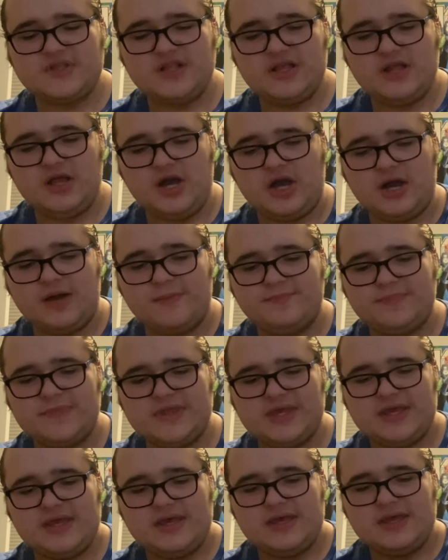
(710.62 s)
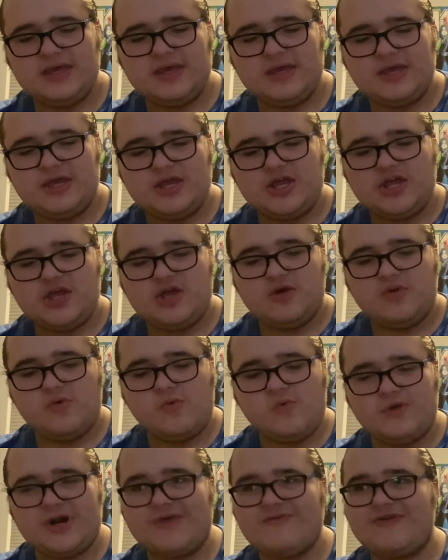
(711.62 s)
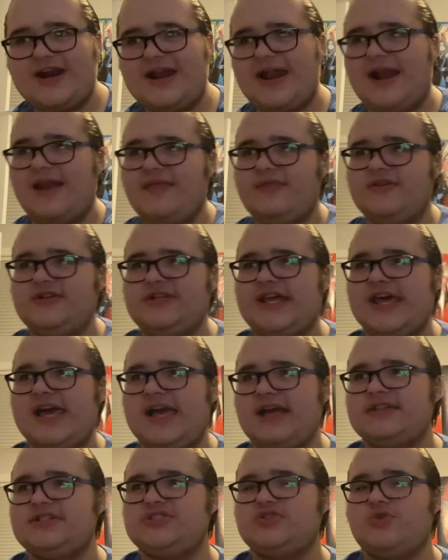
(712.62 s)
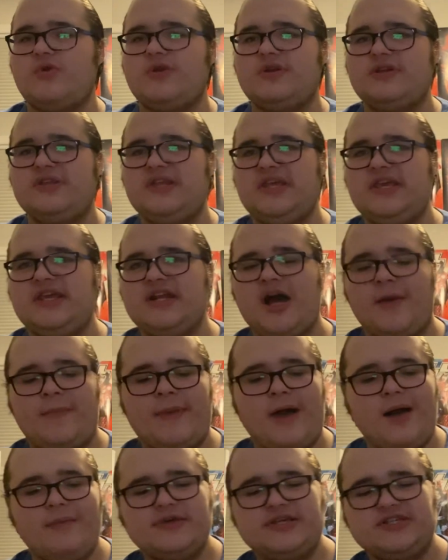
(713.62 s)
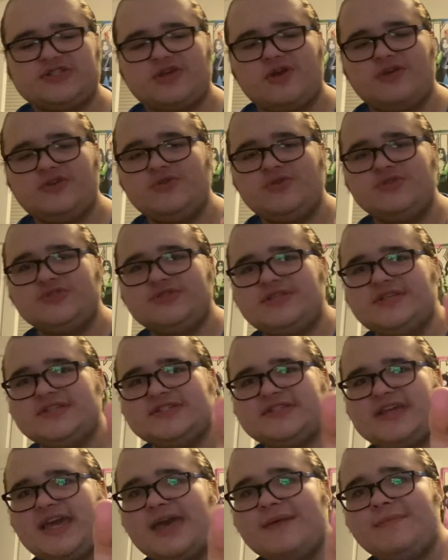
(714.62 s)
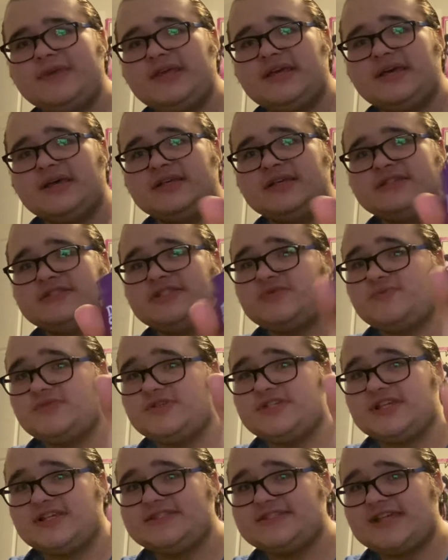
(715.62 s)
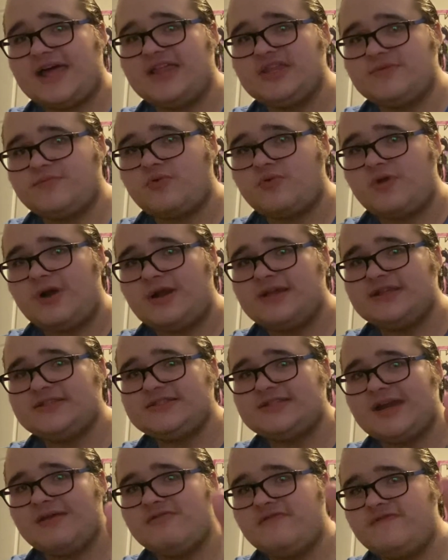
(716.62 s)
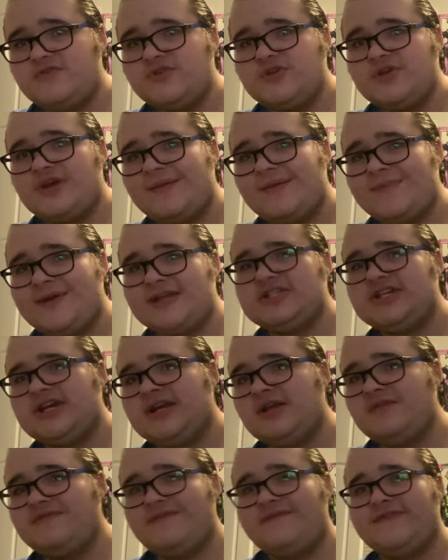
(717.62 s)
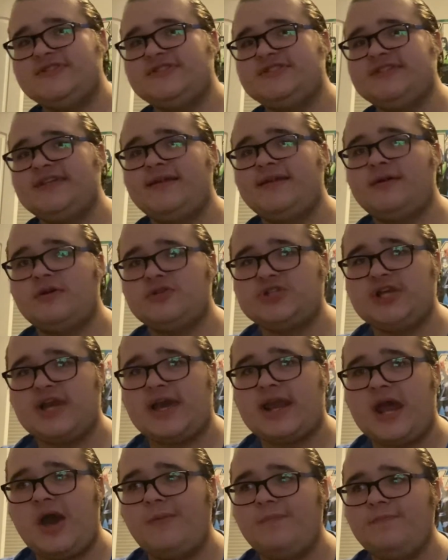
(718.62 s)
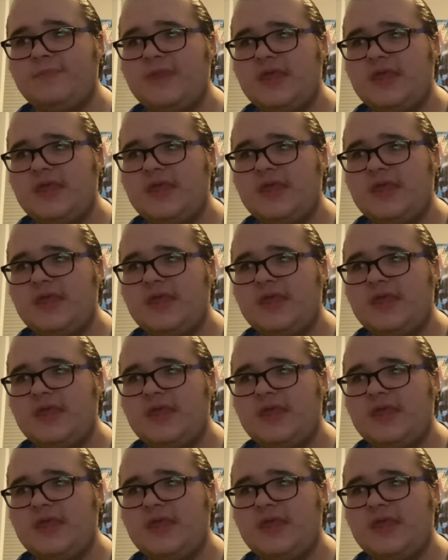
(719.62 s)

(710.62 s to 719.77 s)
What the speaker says: When I run out of the Dax Short and Neat, I'll probably start using this again because this was a solid product. I reviewed it on my channel. If you haven't seen it, go check it out.